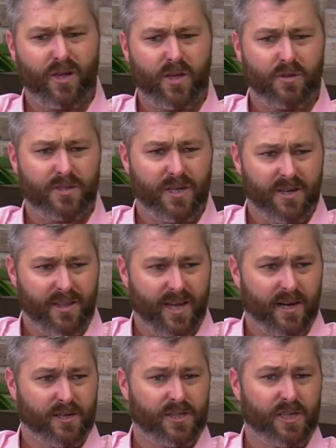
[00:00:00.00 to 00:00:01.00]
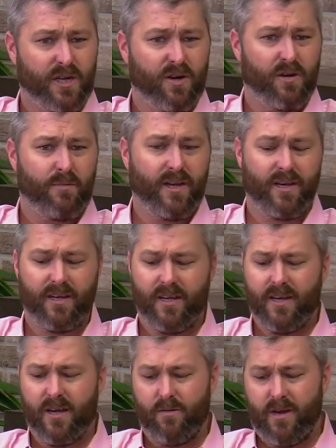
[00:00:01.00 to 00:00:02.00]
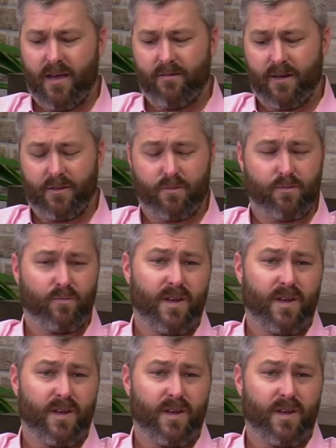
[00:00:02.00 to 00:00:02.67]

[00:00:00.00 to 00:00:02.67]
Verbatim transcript: goes into the air show. I mean, we have like the